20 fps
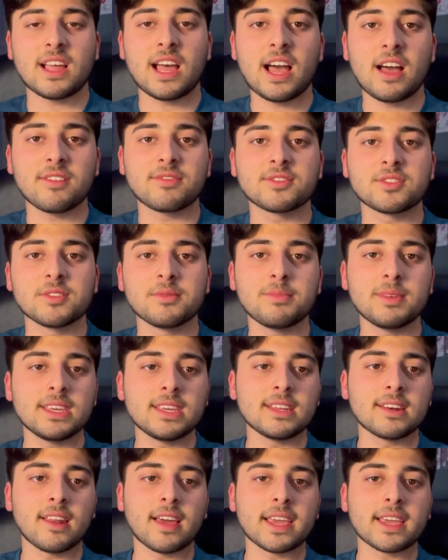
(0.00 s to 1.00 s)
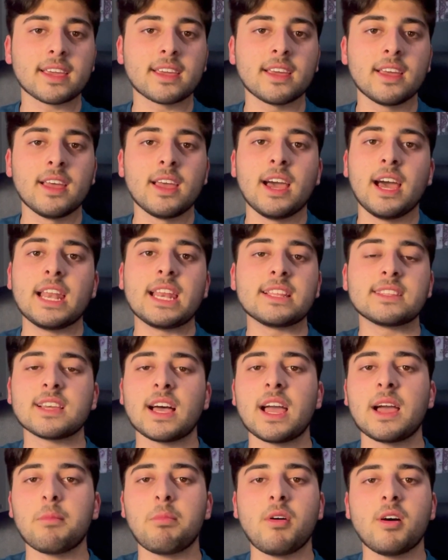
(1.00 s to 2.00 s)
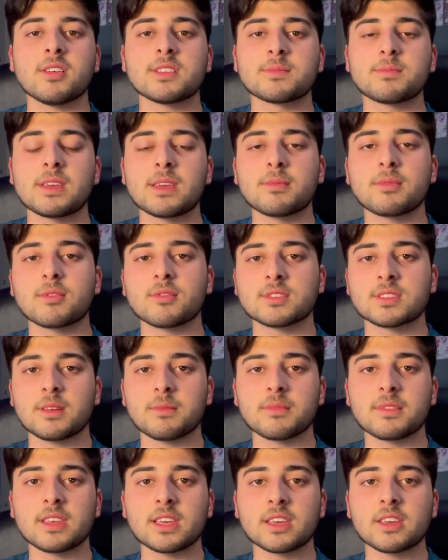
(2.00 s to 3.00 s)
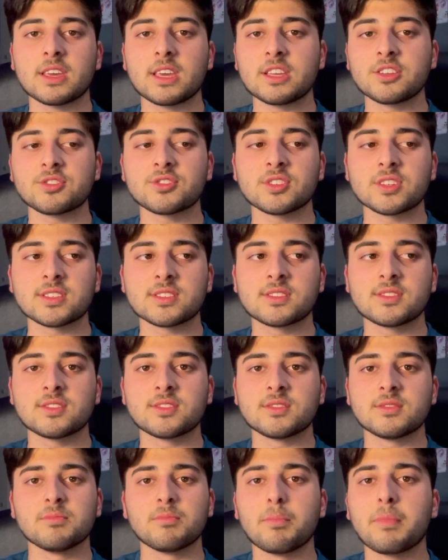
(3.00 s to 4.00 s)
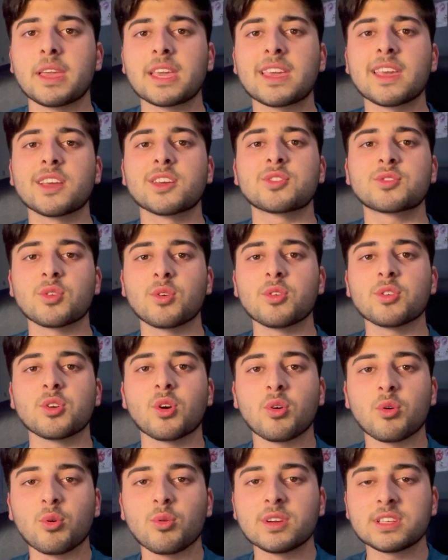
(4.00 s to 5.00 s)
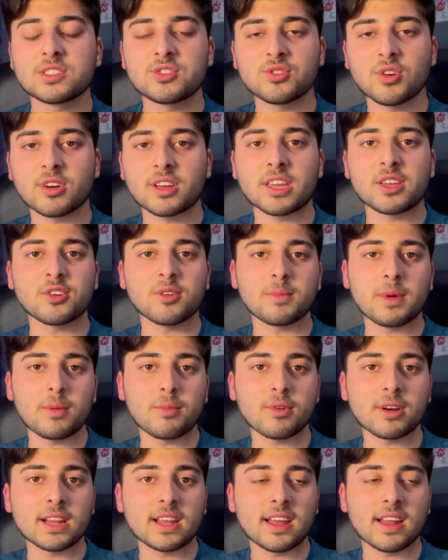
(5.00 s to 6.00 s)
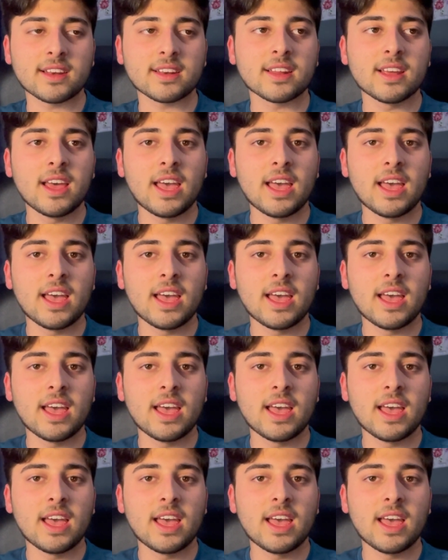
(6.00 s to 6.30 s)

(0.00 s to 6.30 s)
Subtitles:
have to be like an entire past paper or something. It's just making sure you're always jogging your memory and